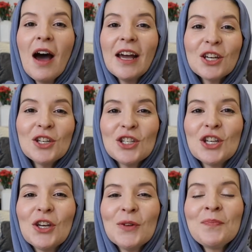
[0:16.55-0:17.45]
I can
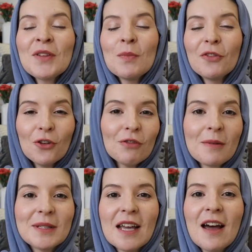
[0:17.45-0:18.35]
do before
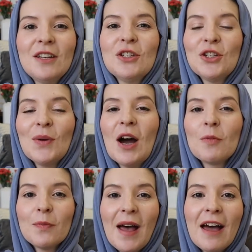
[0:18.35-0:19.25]
Ramadan to
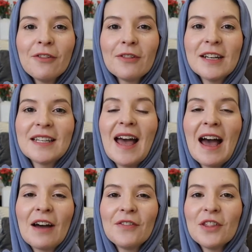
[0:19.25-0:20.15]
help prepare for it to
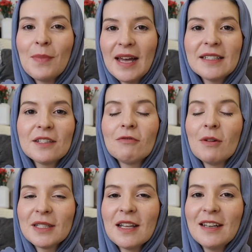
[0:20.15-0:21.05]
have the best
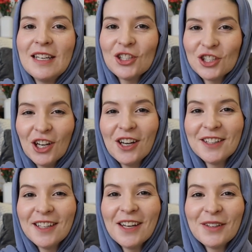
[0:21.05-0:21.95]
Ramadan,
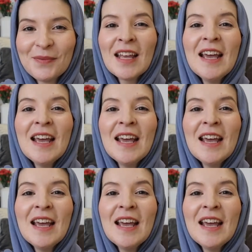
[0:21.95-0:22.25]
inshallah.